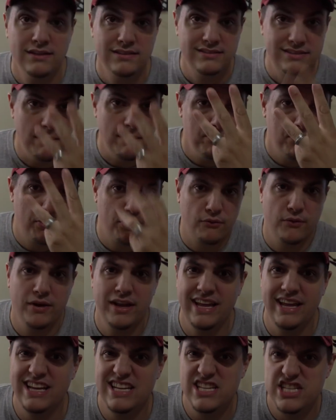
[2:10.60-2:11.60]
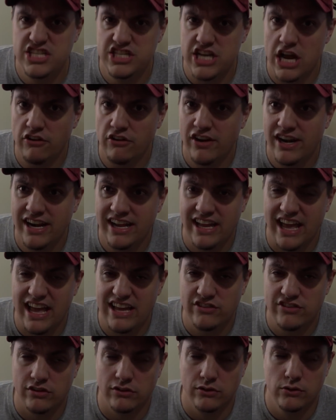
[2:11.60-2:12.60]
Step 3 is generating
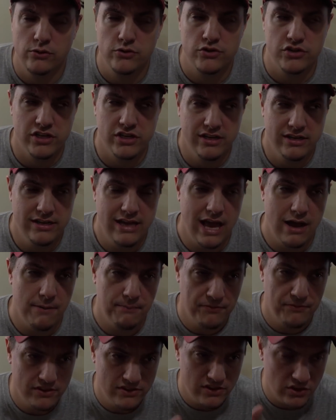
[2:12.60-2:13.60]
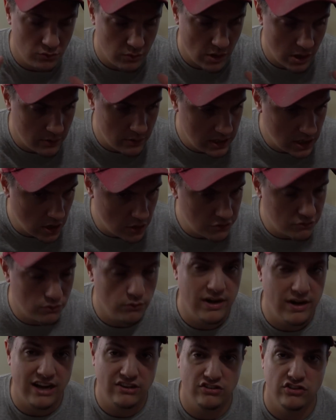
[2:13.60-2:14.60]
a solution. Now, this is where we go
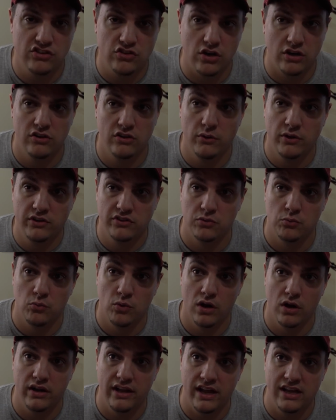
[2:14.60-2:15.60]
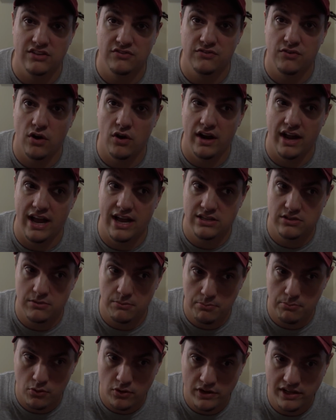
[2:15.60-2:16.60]
through and actually start doing some work as far as
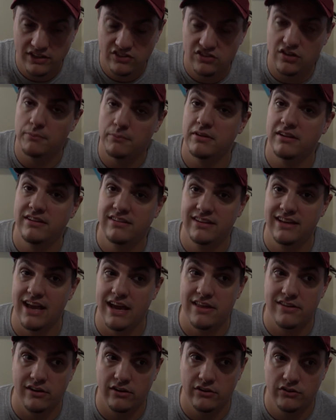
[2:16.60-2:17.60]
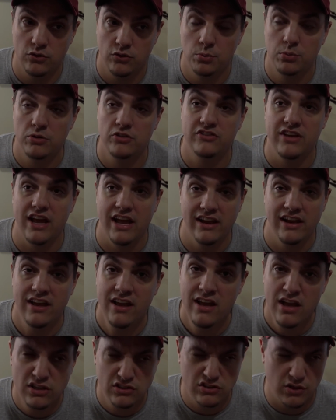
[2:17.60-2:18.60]
putting something together to present.
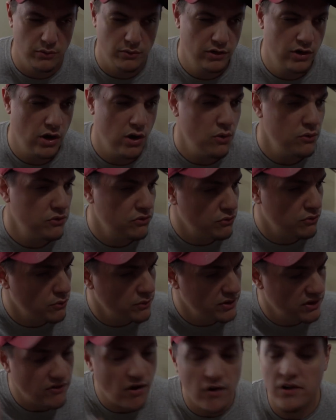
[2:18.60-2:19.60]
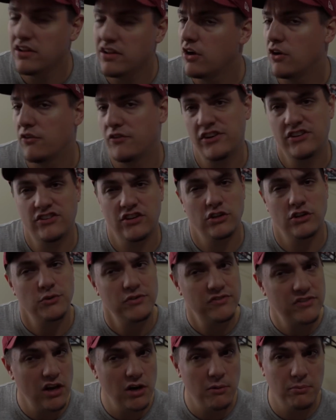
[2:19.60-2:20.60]
So we go through, we've already done our research,
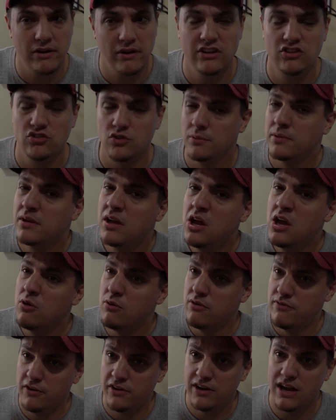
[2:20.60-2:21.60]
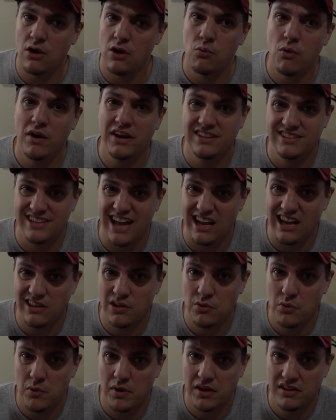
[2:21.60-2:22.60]
we've done our brainstorming, we figured out what
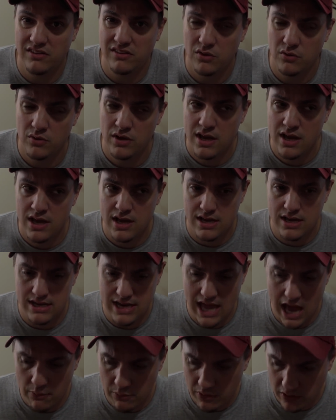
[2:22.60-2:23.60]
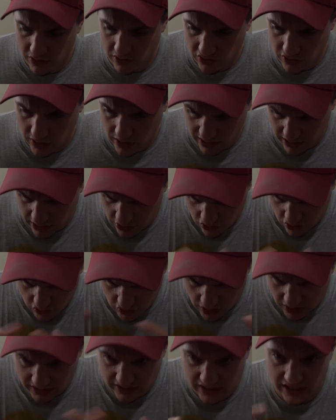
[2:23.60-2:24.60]
exactly we want to do. Now we're going to start
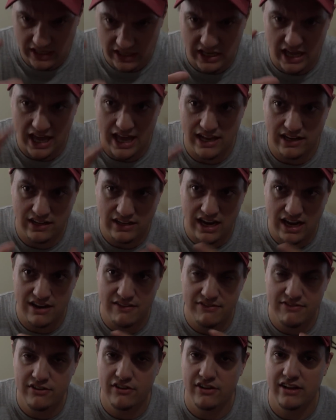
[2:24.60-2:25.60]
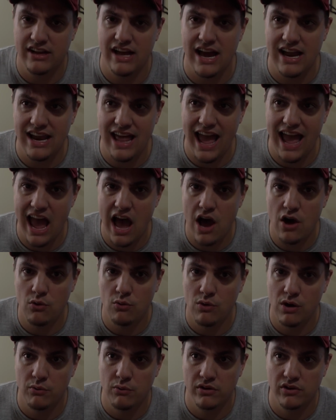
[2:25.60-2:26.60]
constructing and kind of figuring out how
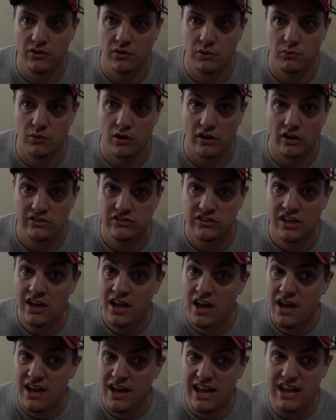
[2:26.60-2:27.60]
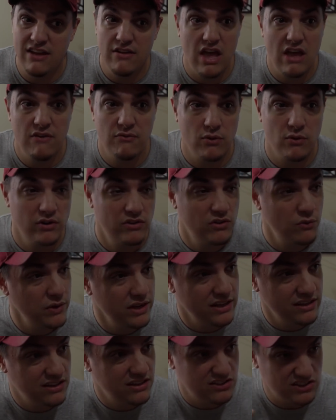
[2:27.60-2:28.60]
what we're doing works. If we're
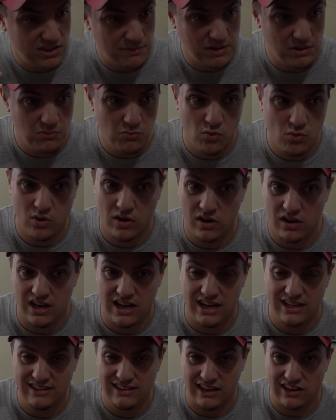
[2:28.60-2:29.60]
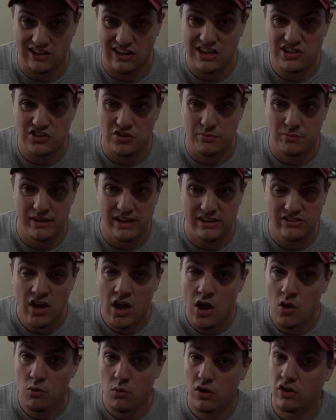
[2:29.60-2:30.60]
doing something more technological based,
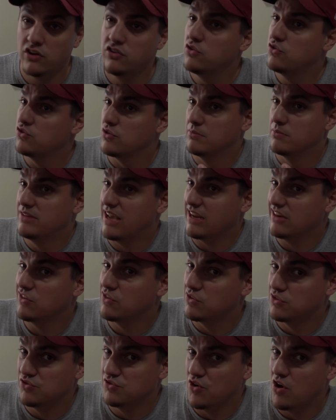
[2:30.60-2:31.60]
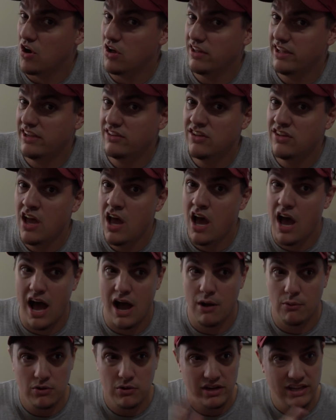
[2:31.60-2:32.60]
we're going to do some technical drawings.
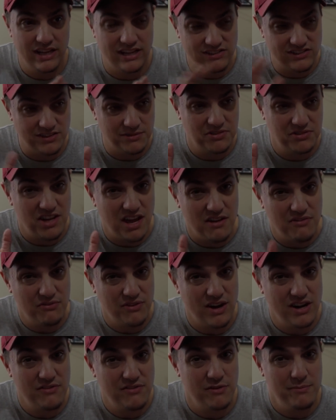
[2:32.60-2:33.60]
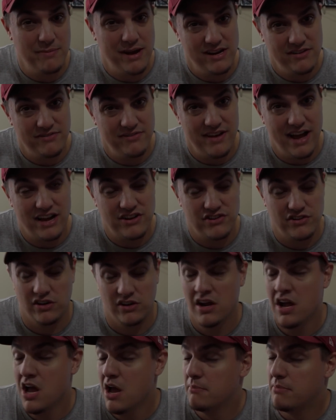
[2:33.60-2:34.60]
We're going to get some stuff ready for
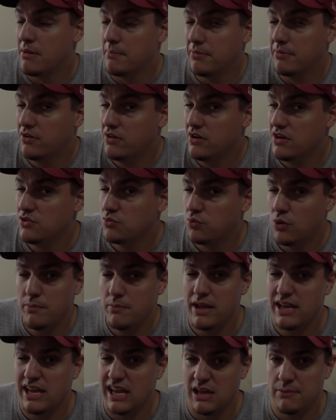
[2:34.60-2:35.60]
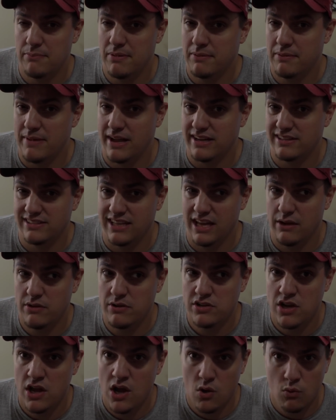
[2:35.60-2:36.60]
manufacture. But because we're making a Big Mac
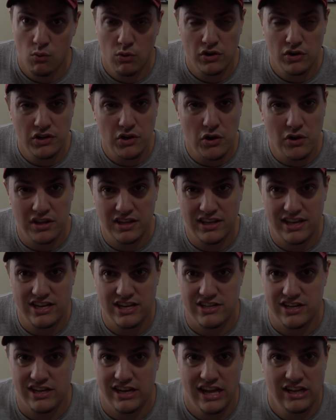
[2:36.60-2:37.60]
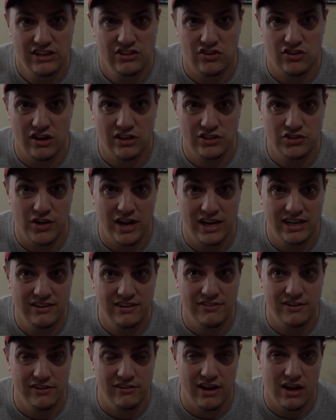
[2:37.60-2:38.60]
sandwich, we're going to go to the kitchen and start trying
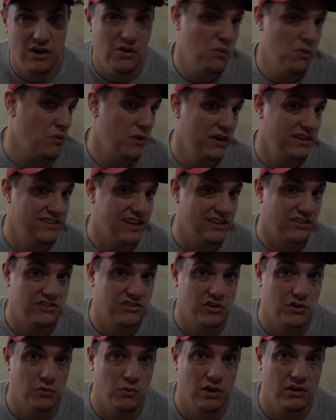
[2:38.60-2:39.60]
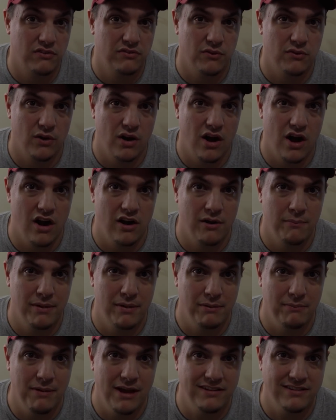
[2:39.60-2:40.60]
to figure out what exactly is going to work for our
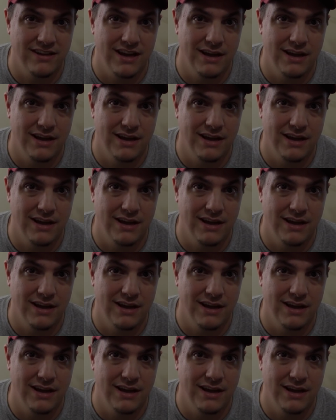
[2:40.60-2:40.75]
Big Mac